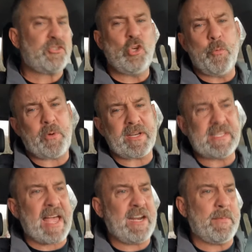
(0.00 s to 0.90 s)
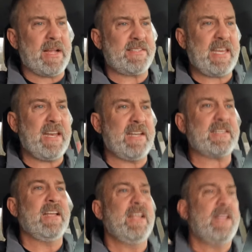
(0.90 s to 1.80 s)
Super excited about seeing
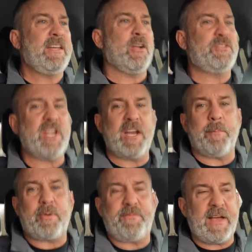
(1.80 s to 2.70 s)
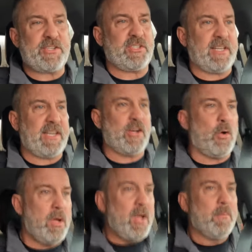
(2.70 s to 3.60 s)
it, you know, done up professionally. You
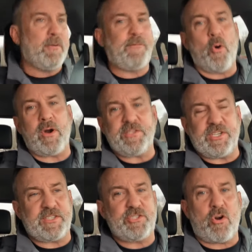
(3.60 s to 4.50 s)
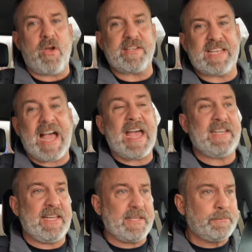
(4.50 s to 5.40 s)
know, before it's just the drawings that
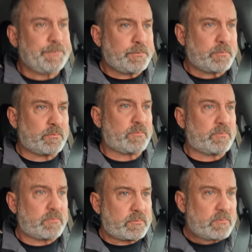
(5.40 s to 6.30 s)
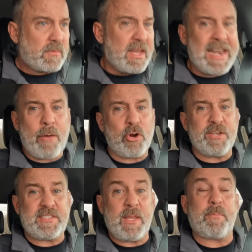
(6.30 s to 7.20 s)
I did. Now we're
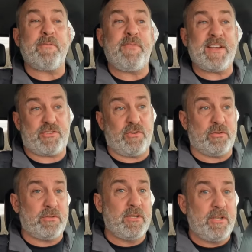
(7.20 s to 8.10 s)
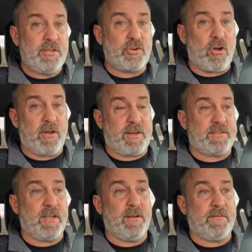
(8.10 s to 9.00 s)
going to see the professional
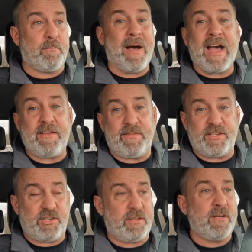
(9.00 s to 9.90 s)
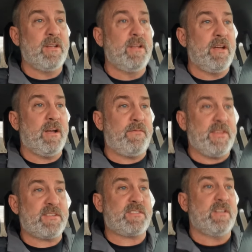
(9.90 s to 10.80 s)
drawings of my vision of
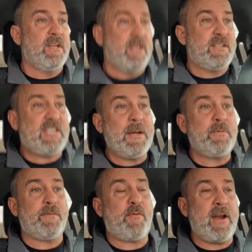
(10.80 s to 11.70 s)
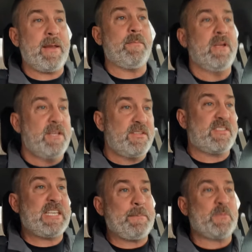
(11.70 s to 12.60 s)
this timber frame
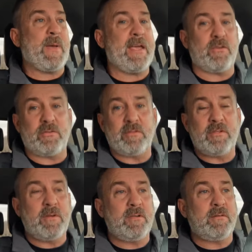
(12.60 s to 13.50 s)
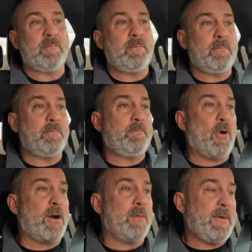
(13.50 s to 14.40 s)
SIPS panel
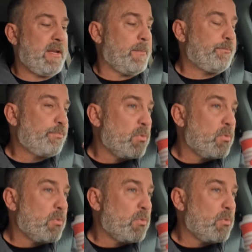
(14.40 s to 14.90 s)
barn dominium.